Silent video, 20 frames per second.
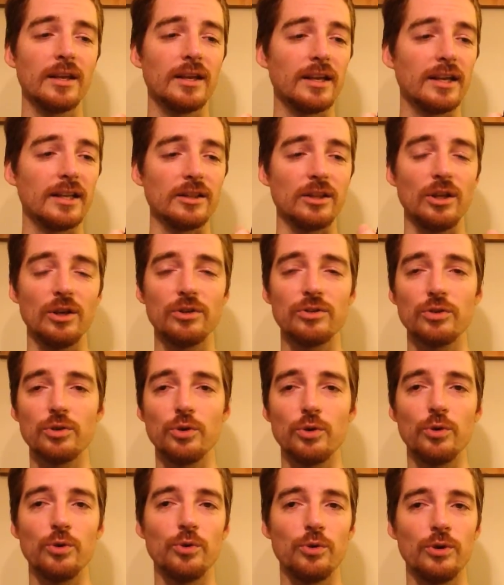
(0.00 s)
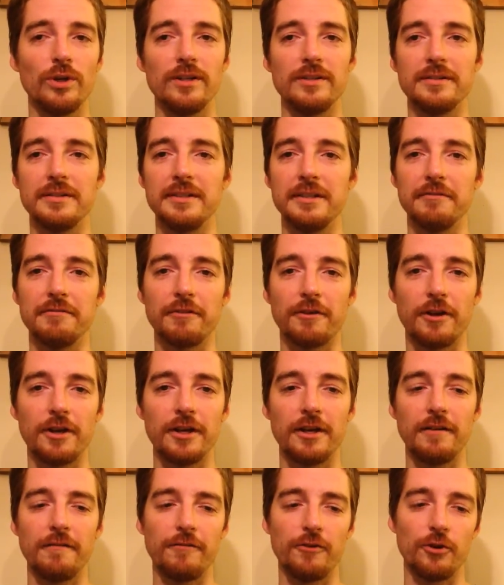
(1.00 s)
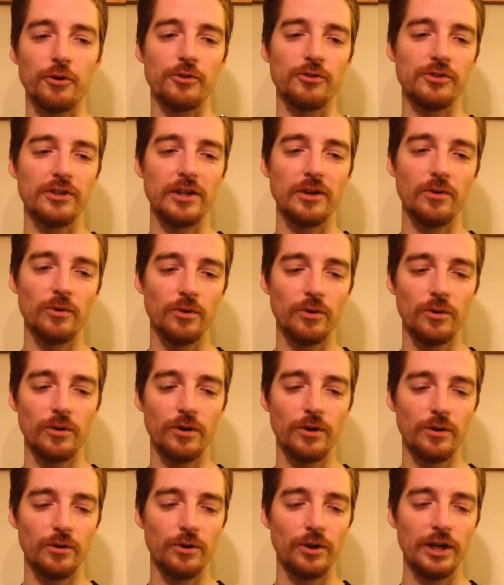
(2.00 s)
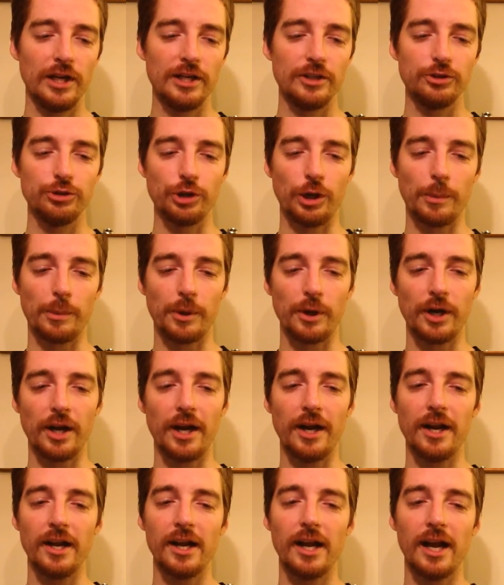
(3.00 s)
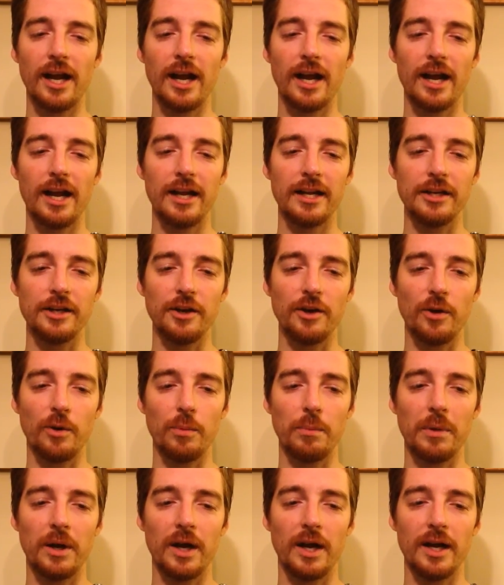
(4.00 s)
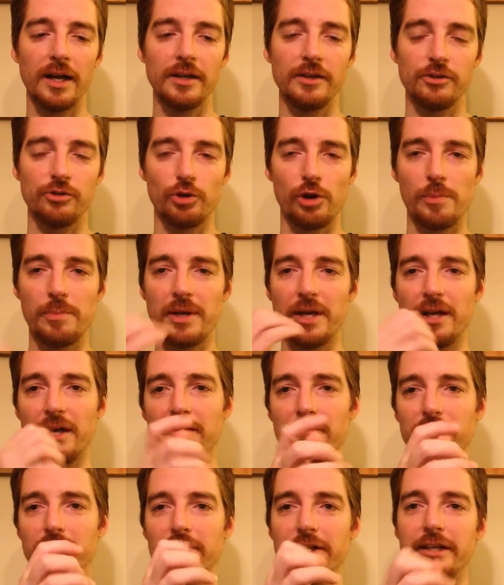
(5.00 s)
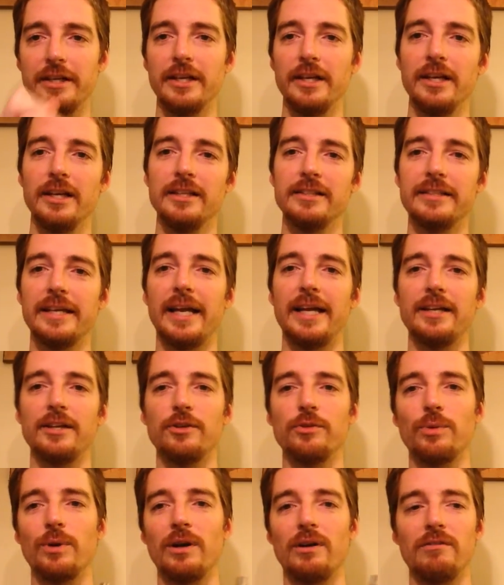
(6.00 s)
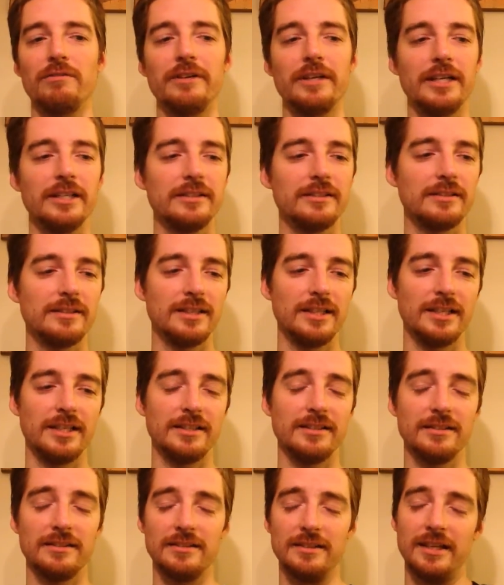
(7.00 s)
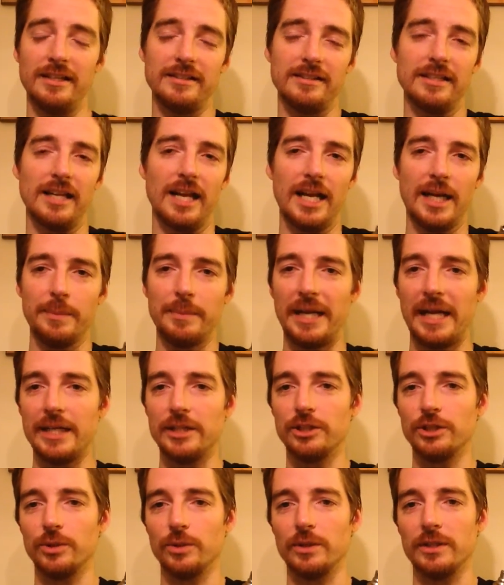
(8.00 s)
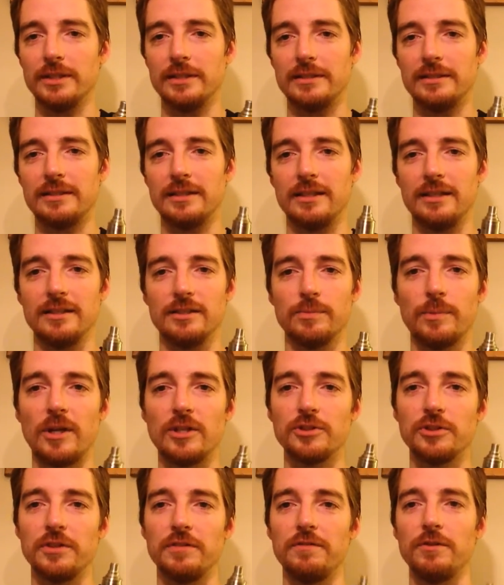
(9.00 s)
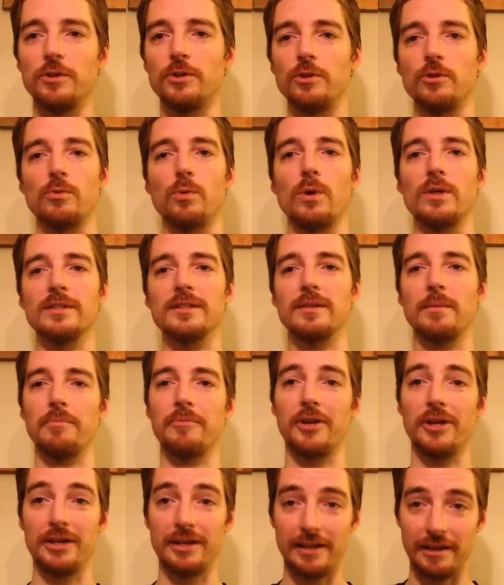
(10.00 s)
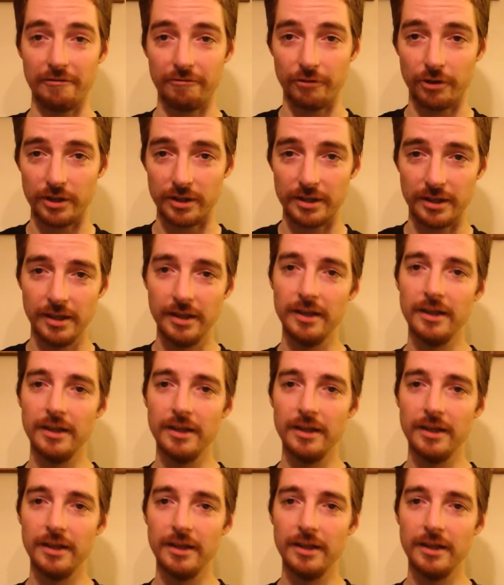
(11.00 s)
It looks cool. It's different. If you're a single coil dripper kind of guy and you don't mind dripping every 10 to 12 hits, then it's not a bad choice, especially if you just want something different.